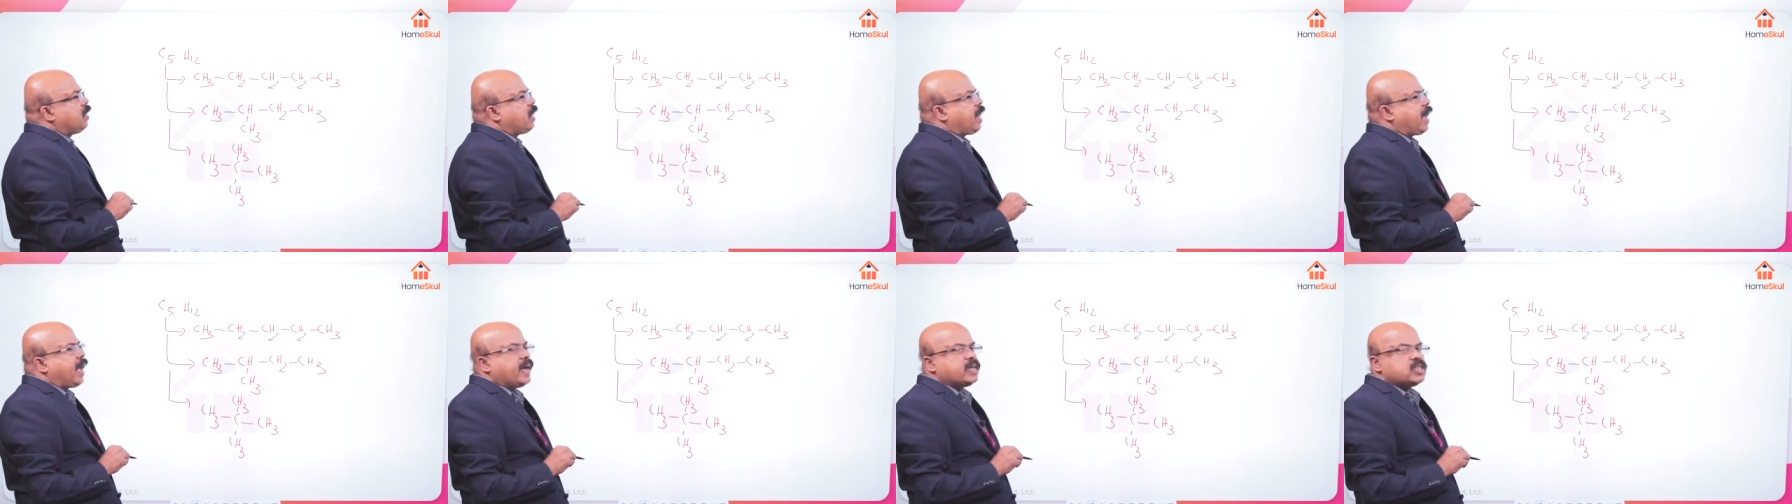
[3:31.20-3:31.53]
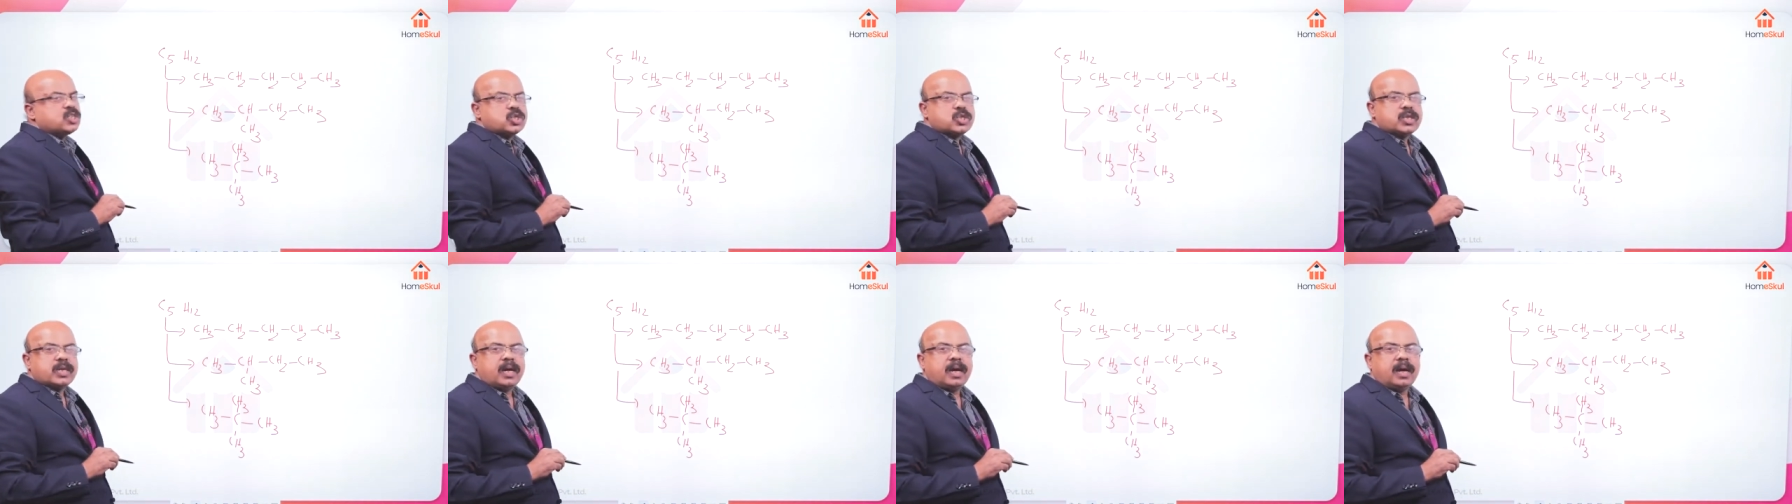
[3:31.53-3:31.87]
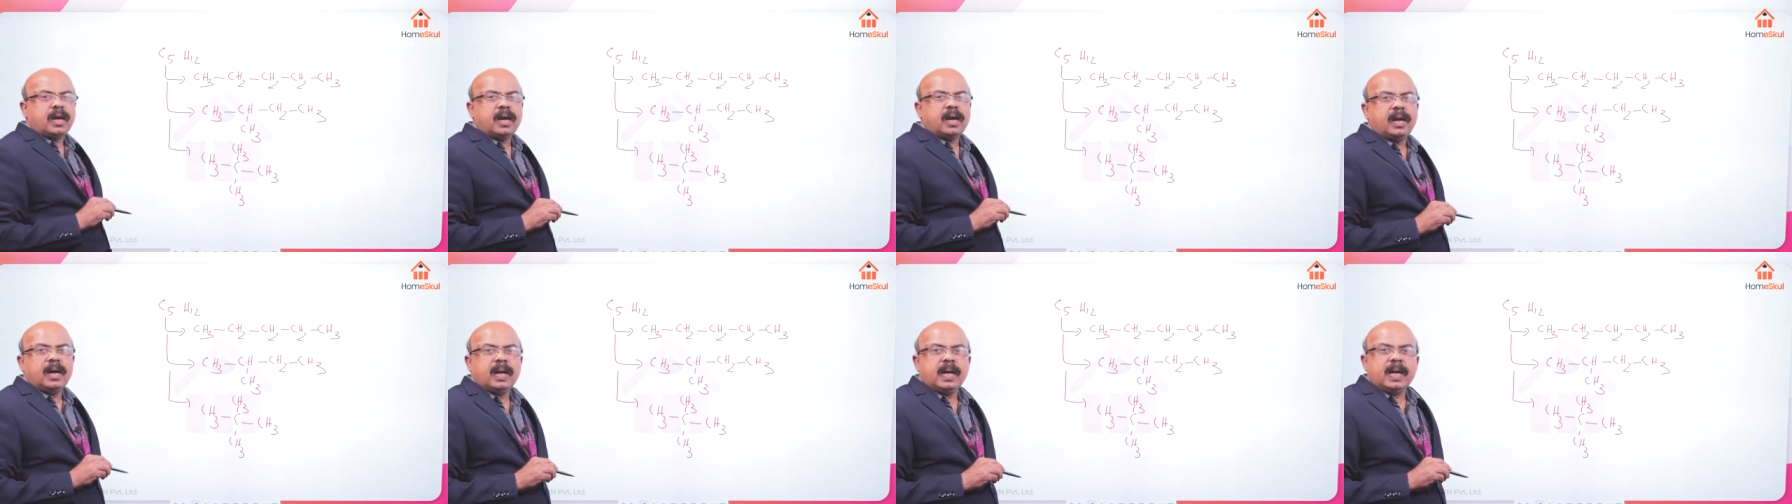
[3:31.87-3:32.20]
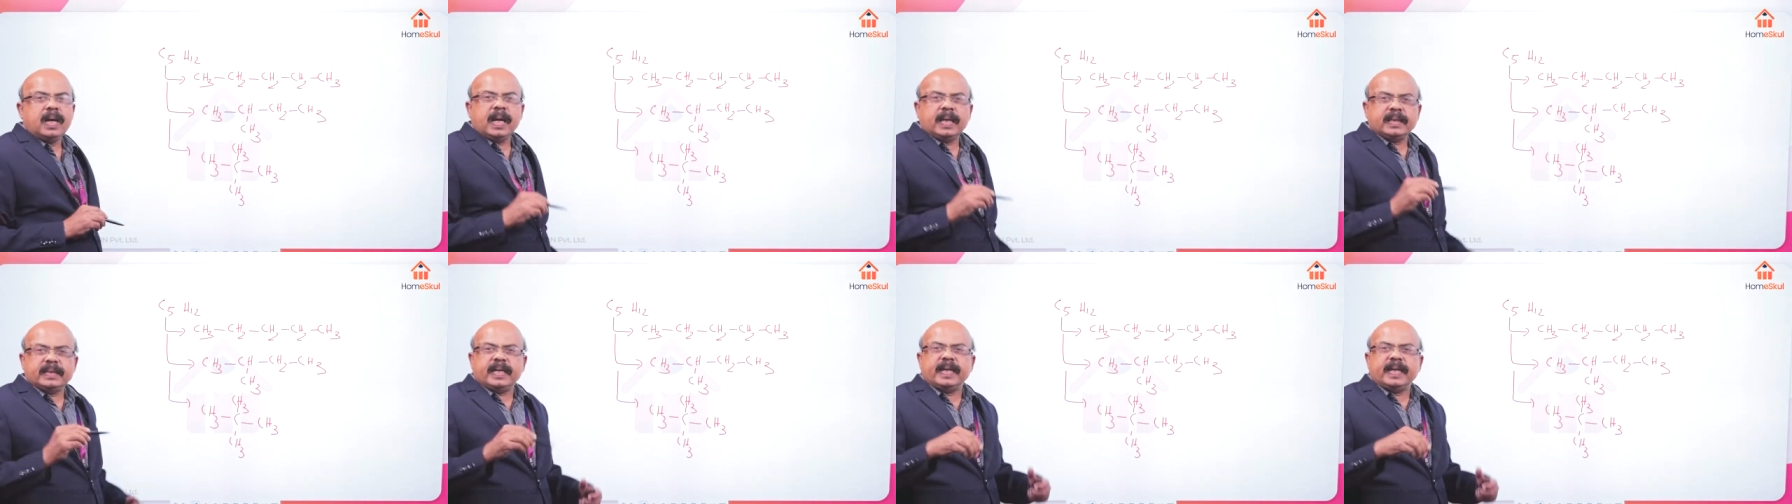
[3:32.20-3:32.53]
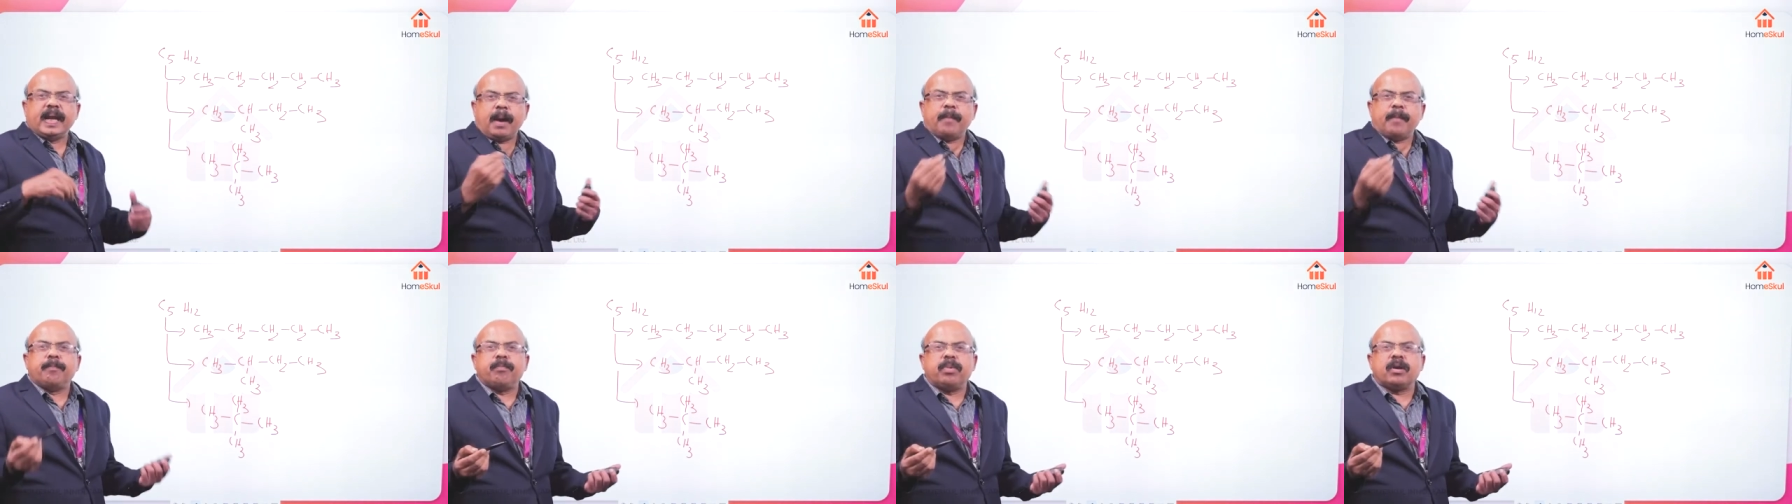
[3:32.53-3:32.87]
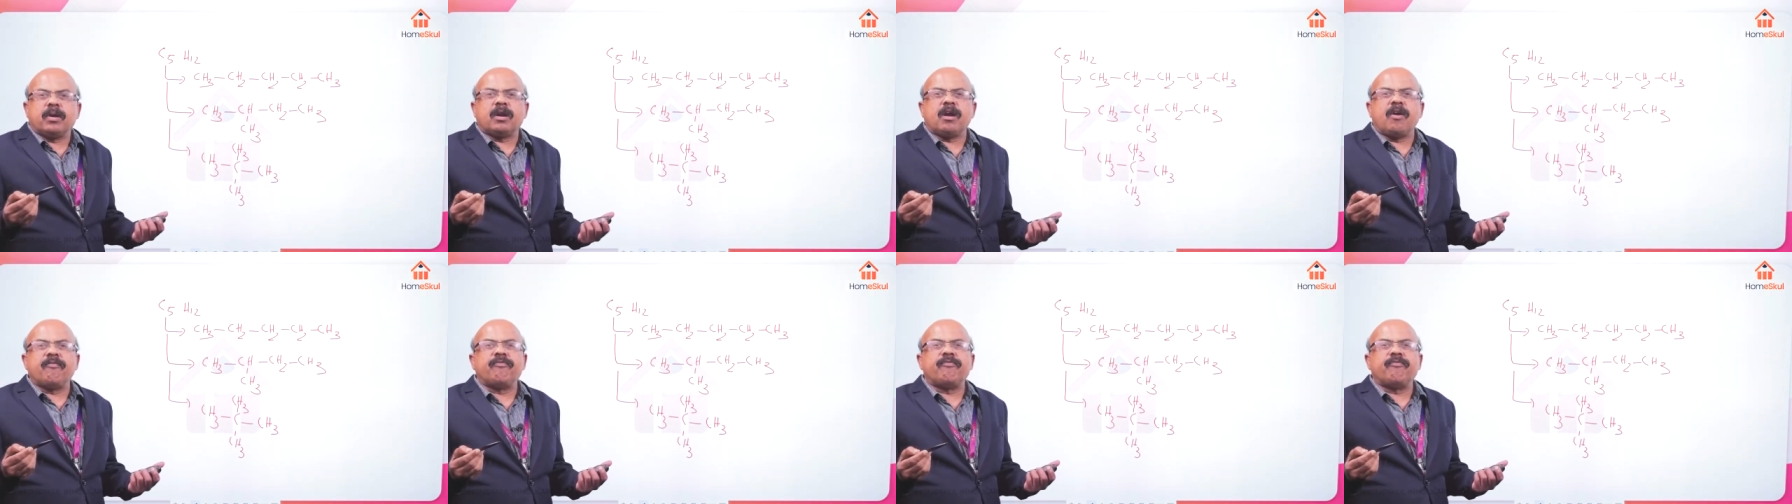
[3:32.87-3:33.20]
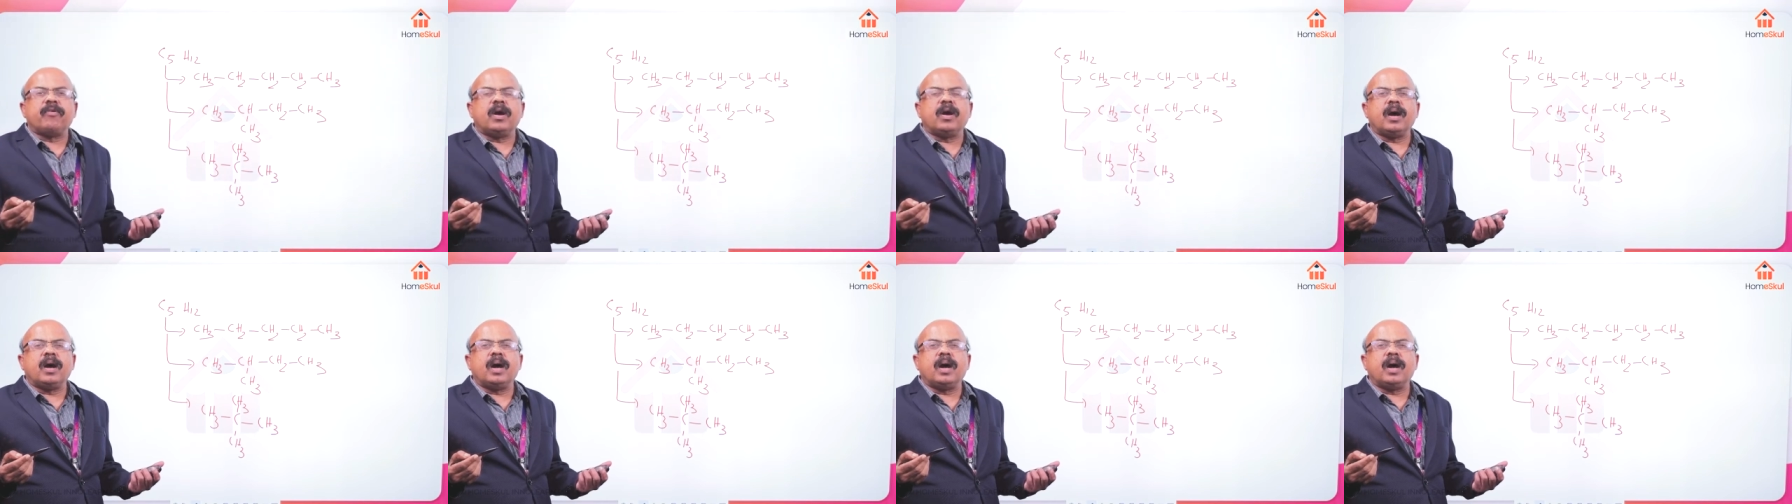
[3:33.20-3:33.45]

has the number of